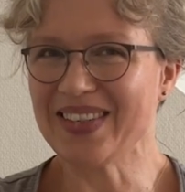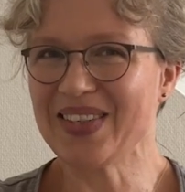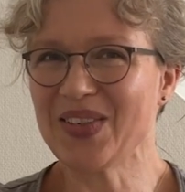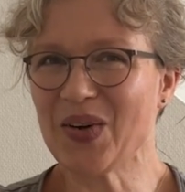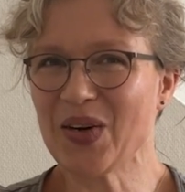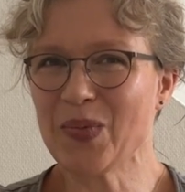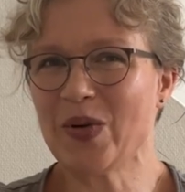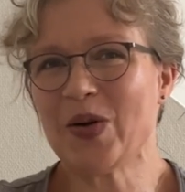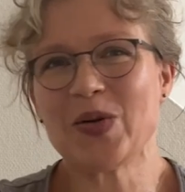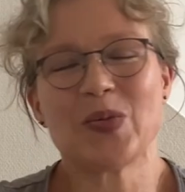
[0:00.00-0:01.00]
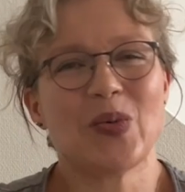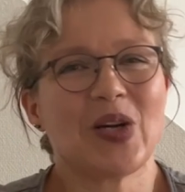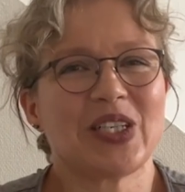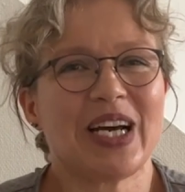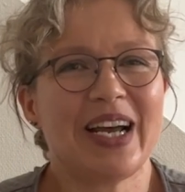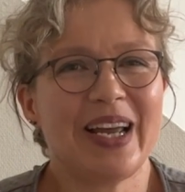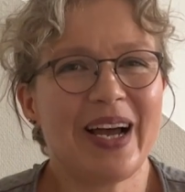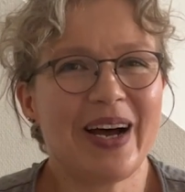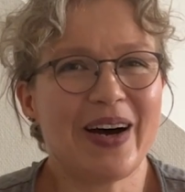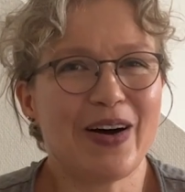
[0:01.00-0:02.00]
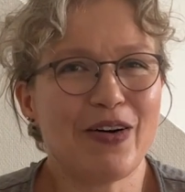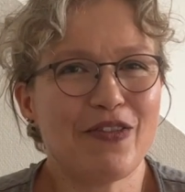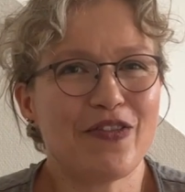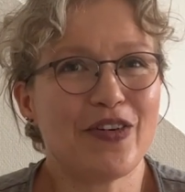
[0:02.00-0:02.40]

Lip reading: talk about what I have